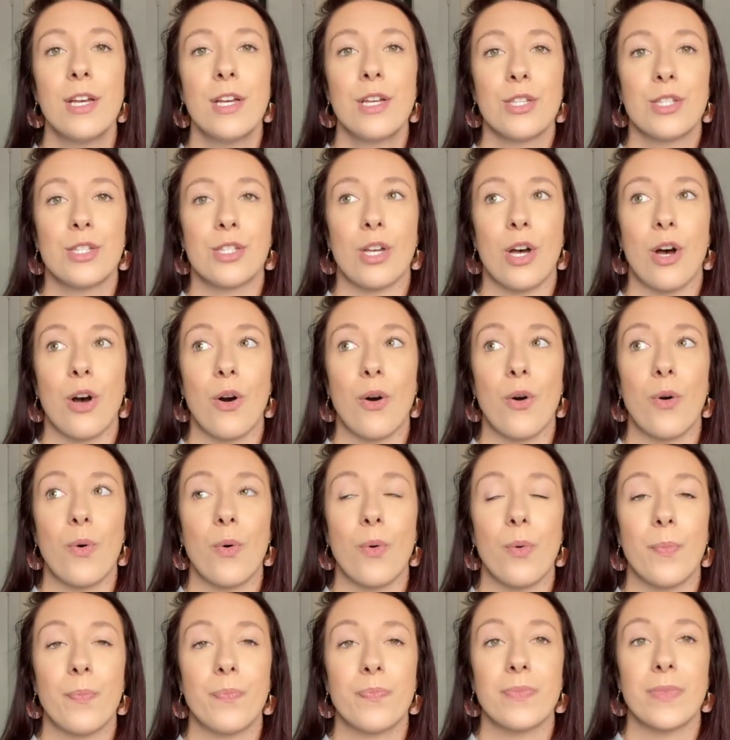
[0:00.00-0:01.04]

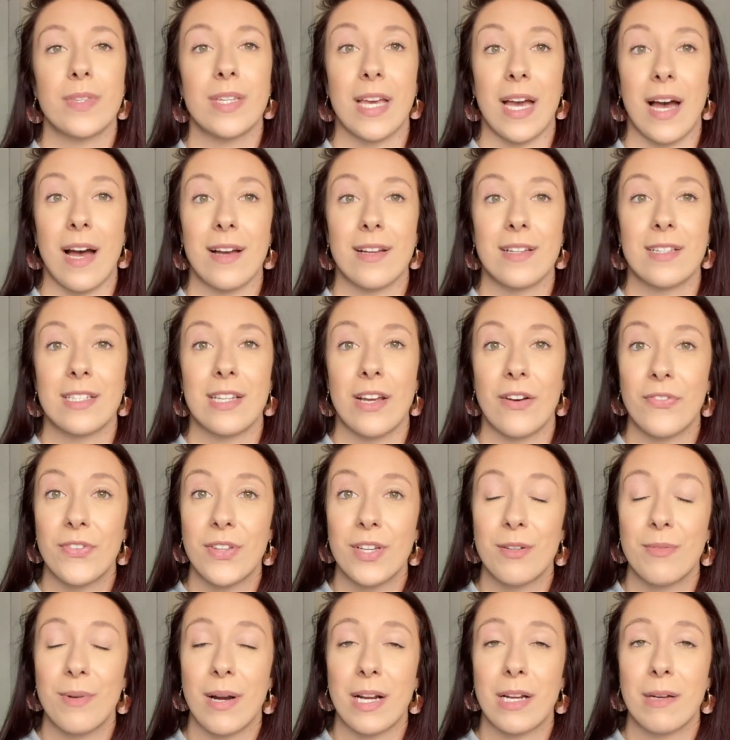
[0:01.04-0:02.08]
So yeah,
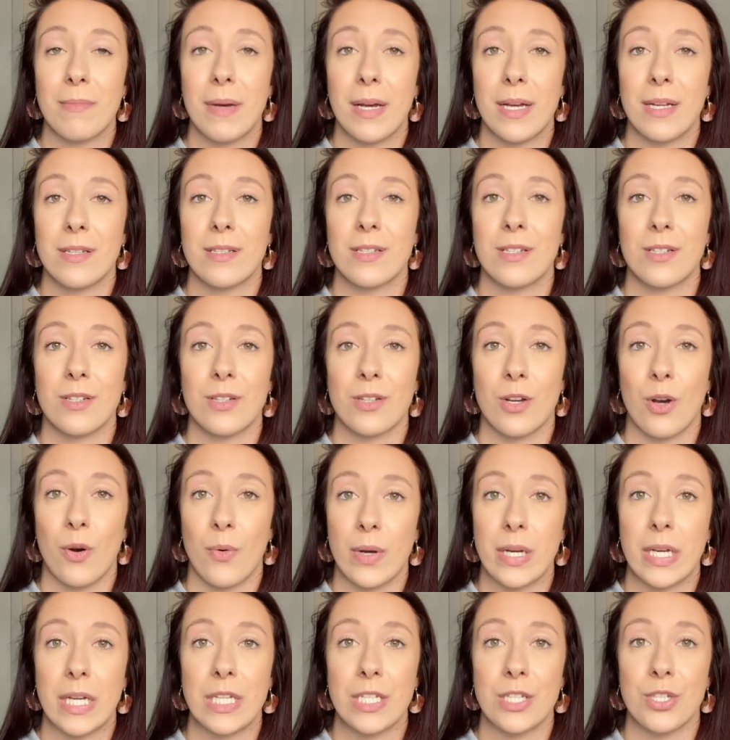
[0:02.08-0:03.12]
definitely recommend
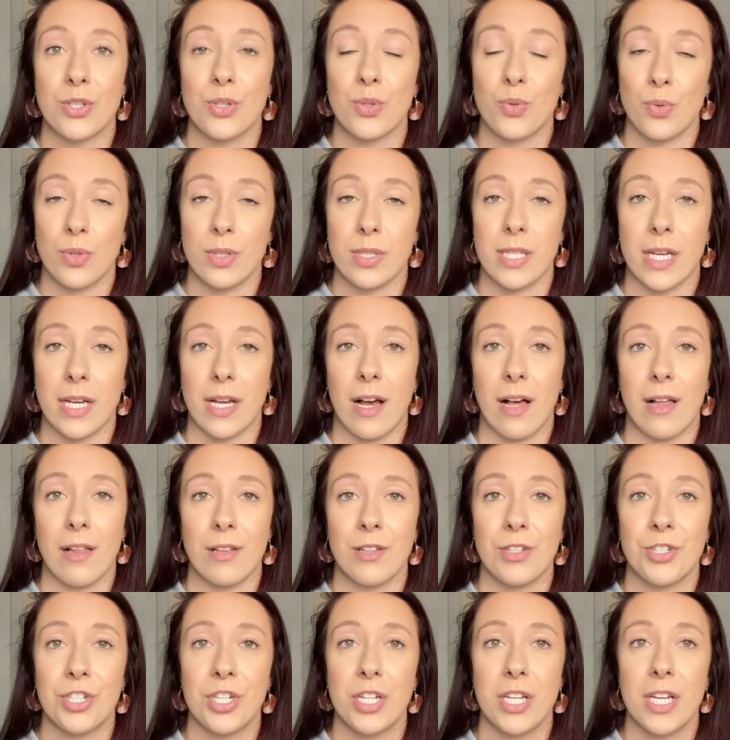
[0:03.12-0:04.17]
going into school
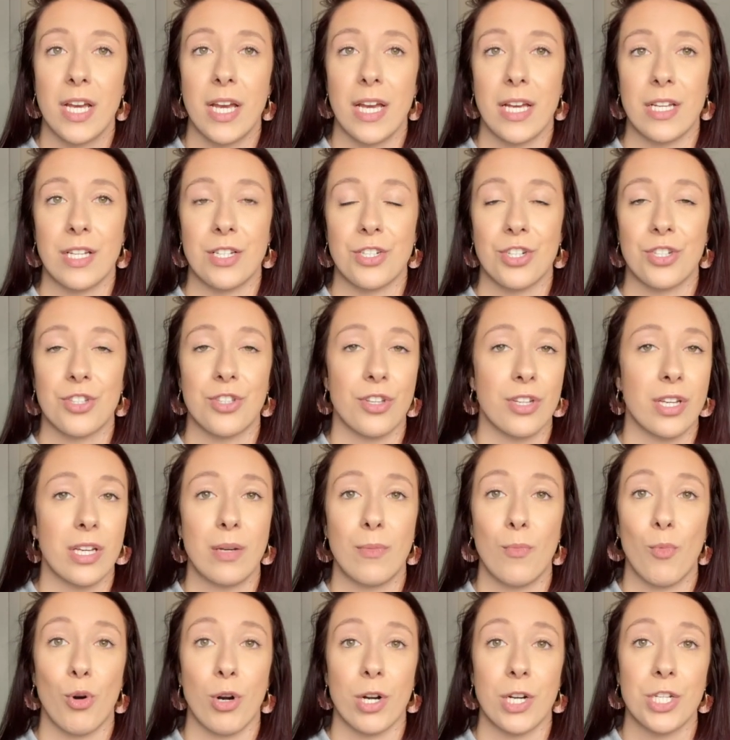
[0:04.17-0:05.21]
psychology and just
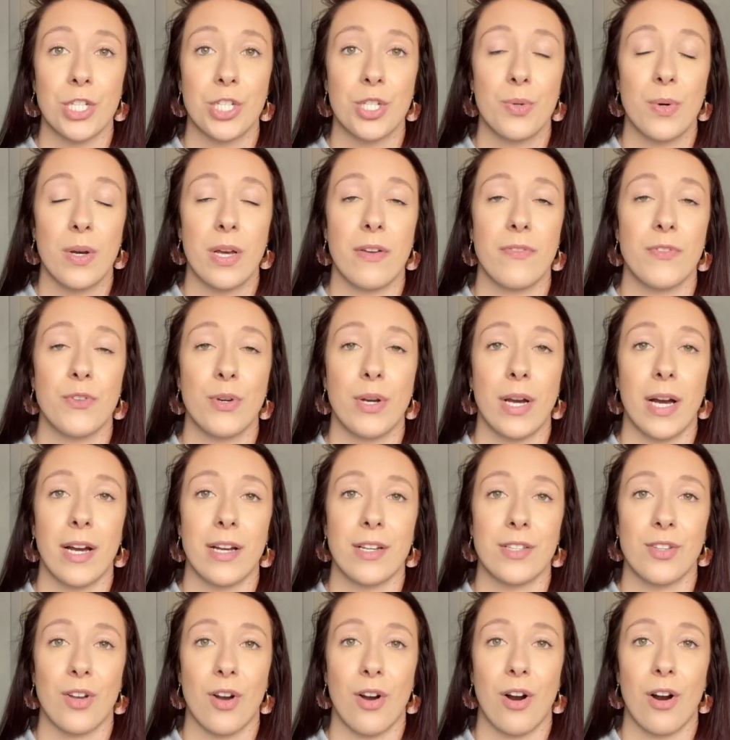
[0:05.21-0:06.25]
looking more into it if you
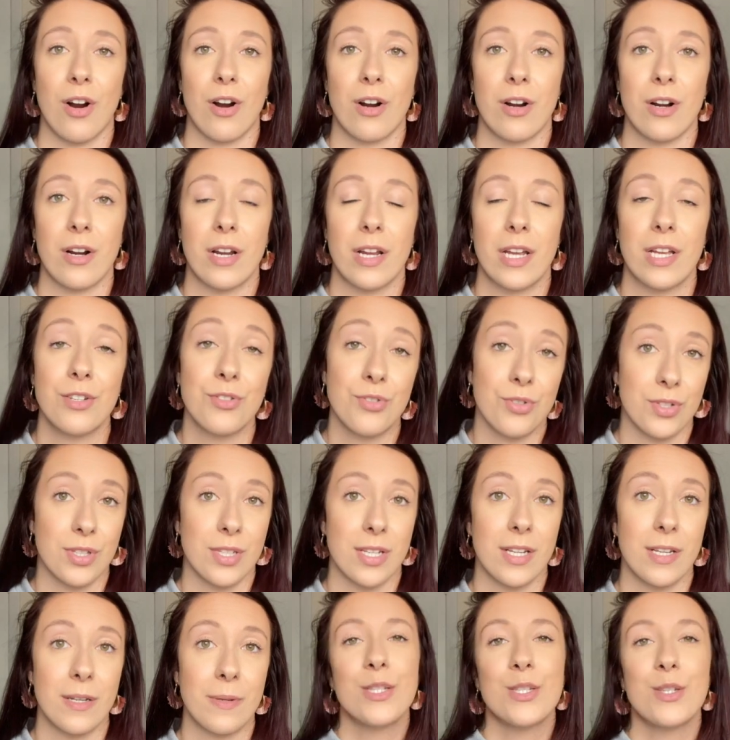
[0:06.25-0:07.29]
guys are
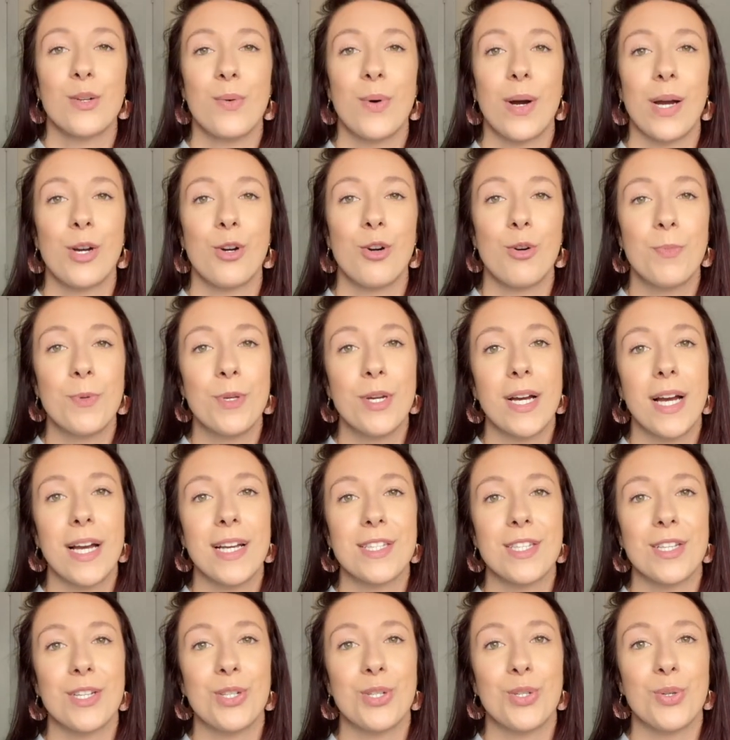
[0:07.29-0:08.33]
interested. So I hope you
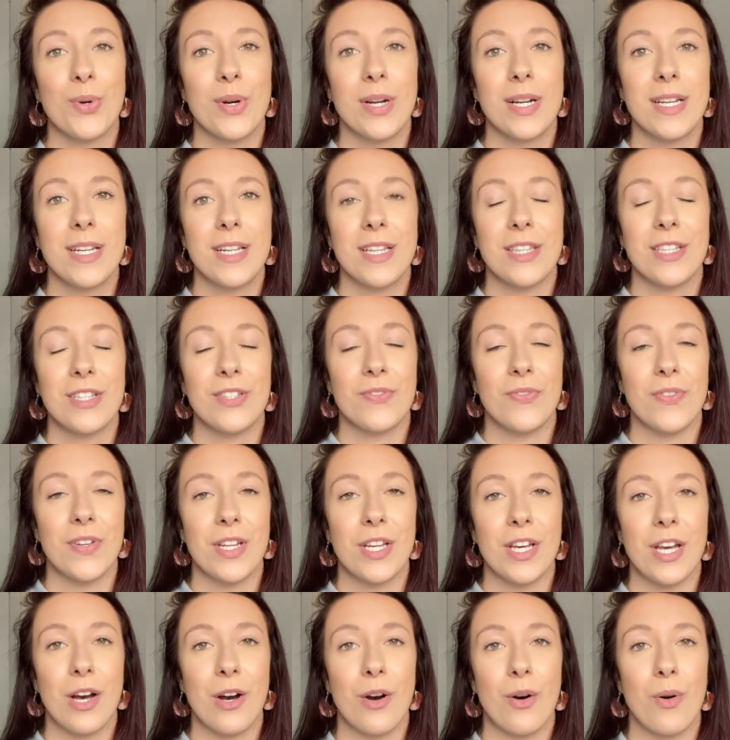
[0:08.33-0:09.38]
guys enjoyed this
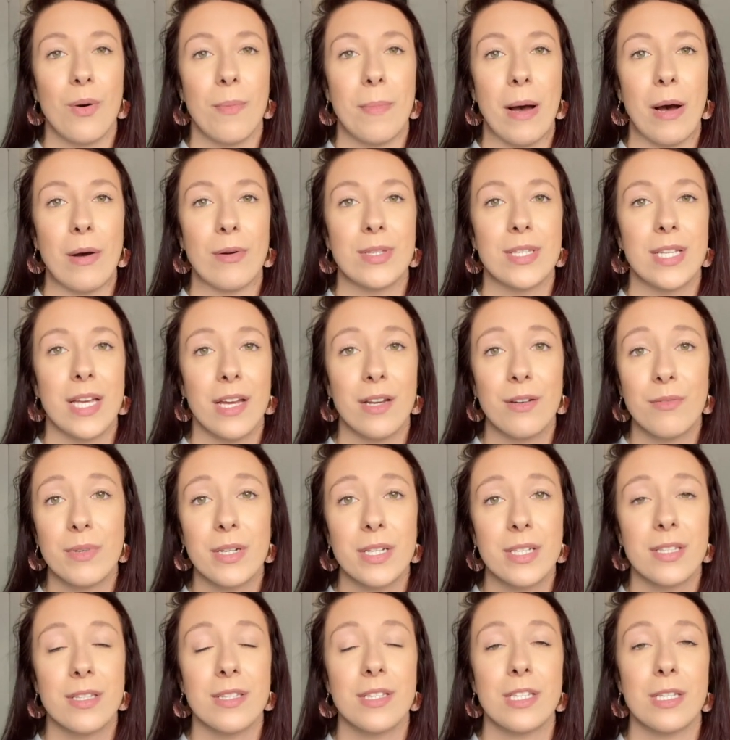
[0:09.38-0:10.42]
video about 10
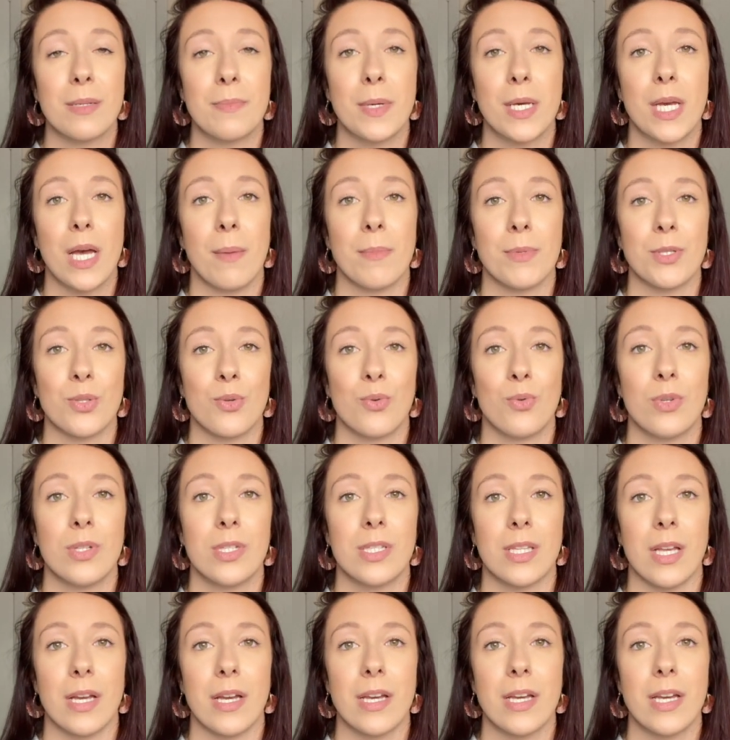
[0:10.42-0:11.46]
reasons to become a school
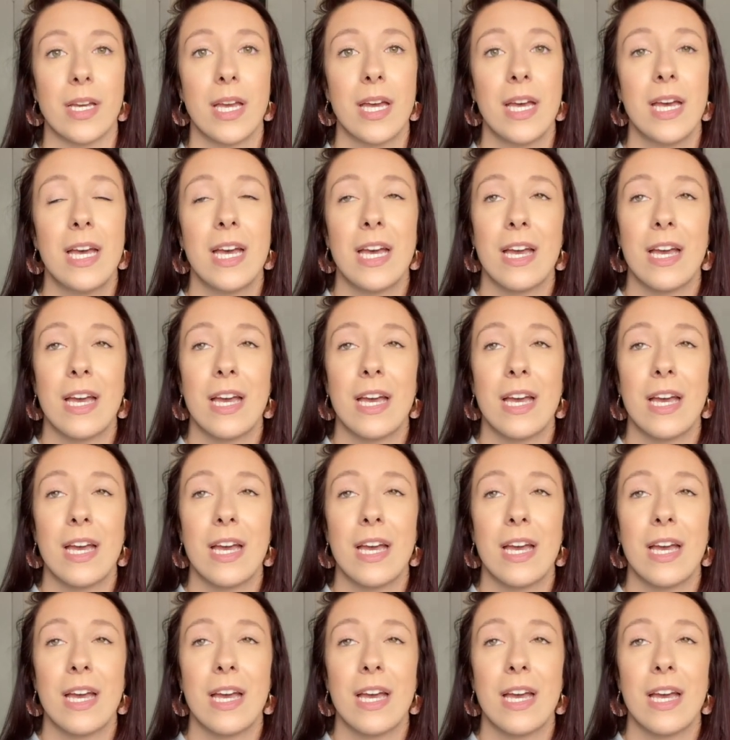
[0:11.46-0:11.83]
psych.